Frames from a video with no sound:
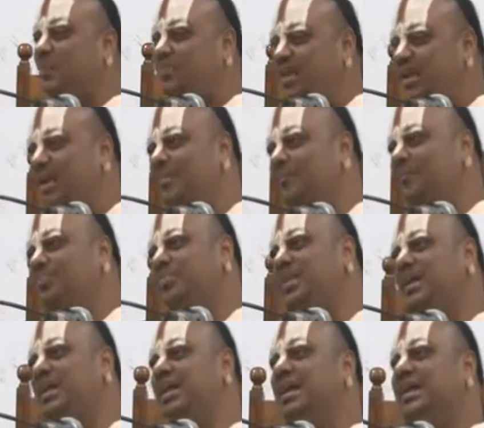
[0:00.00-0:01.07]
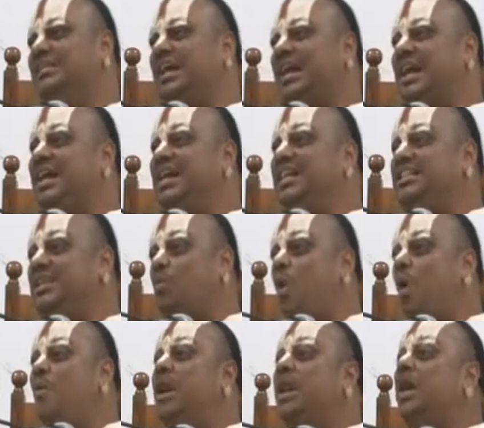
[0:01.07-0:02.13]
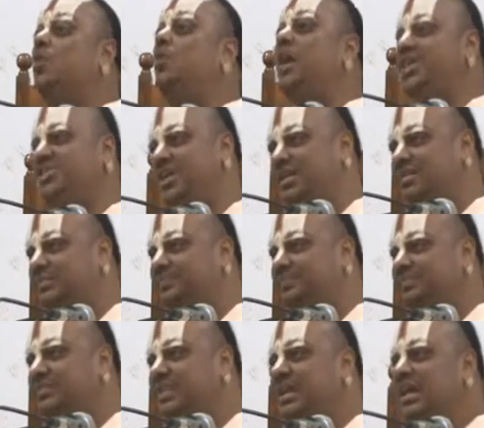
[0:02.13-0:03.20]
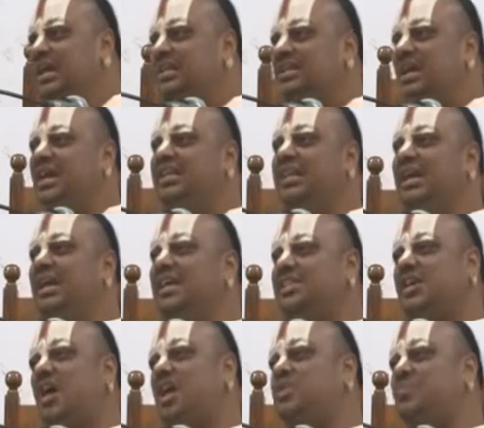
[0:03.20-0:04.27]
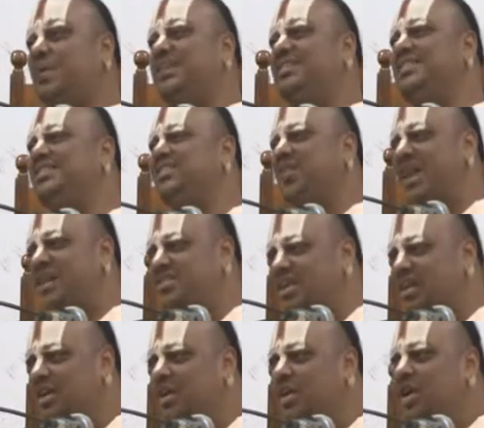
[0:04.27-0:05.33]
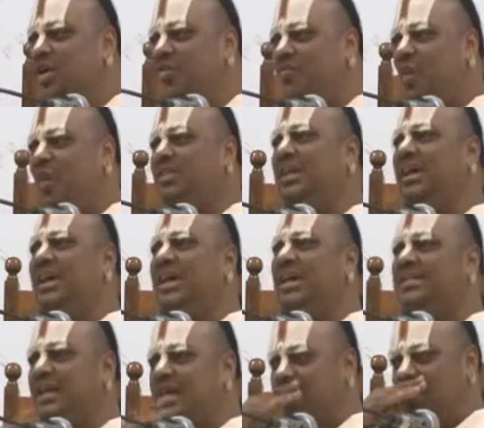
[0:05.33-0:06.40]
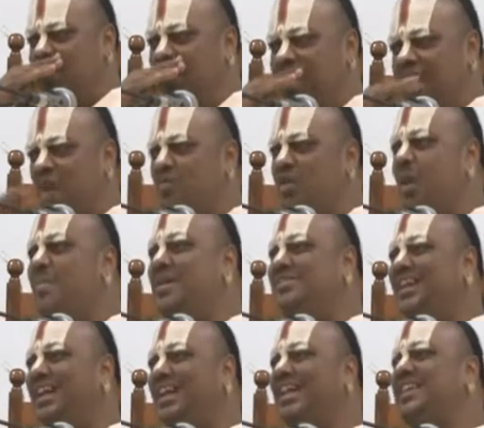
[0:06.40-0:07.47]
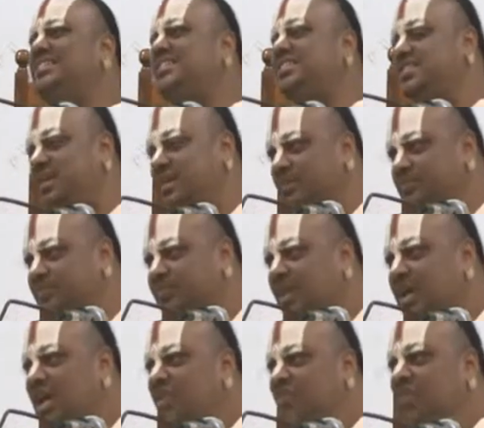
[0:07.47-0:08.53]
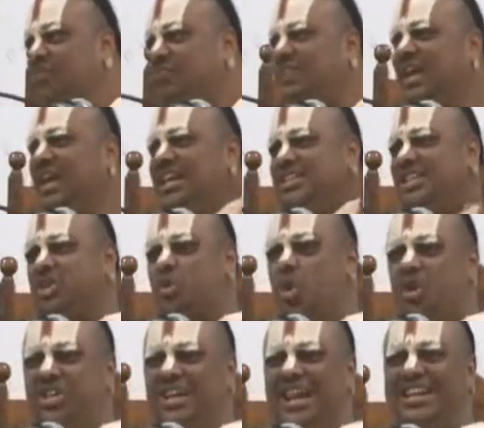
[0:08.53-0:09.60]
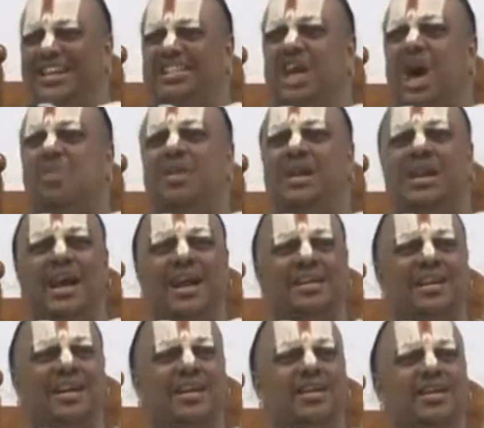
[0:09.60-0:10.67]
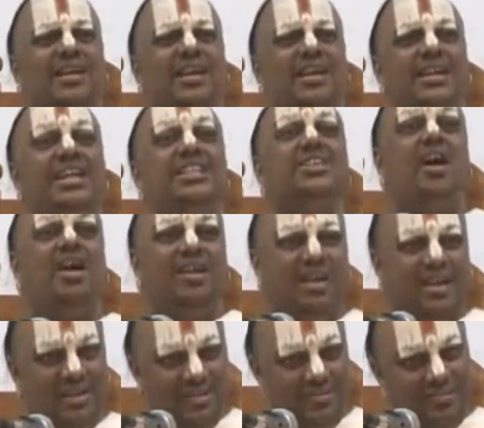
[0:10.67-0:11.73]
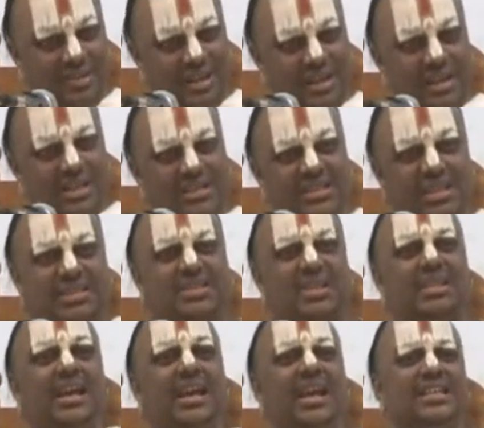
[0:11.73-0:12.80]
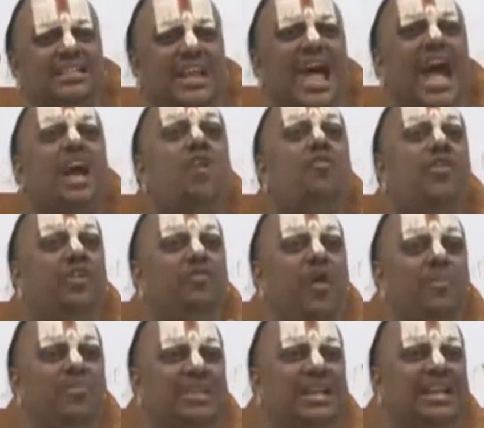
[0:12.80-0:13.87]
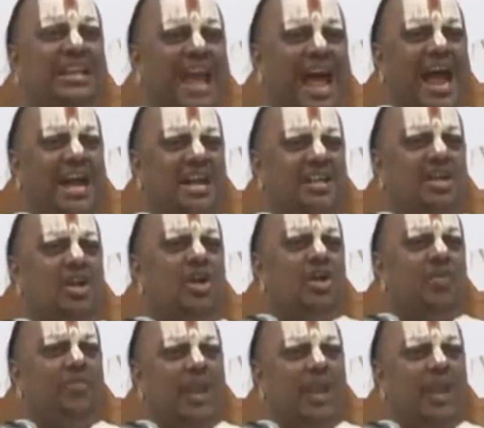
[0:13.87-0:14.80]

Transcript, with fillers: the subsidy, second is the over regulation, third thing is cost prices rising, Fourth thing is environmental risks. Fifth thing is the social disharmony and uh, disorder. Sixth thing is lack of reforms in land,